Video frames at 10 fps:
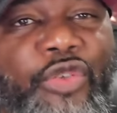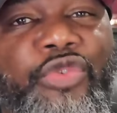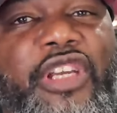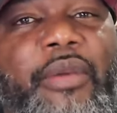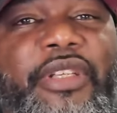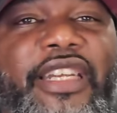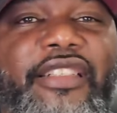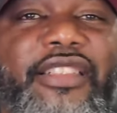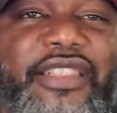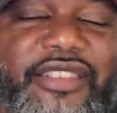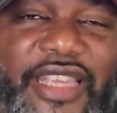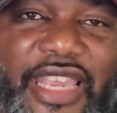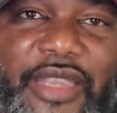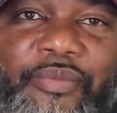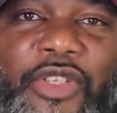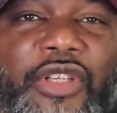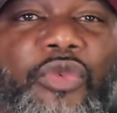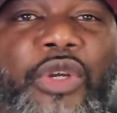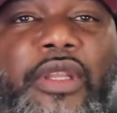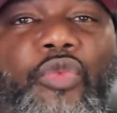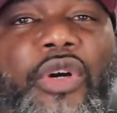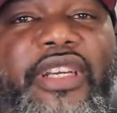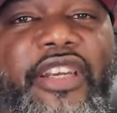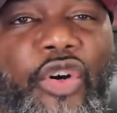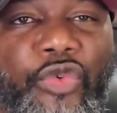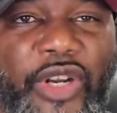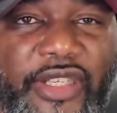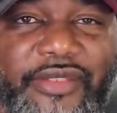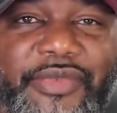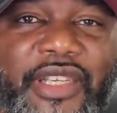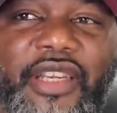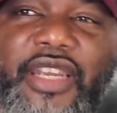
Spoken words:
who's coming into this game with a 1-0 record.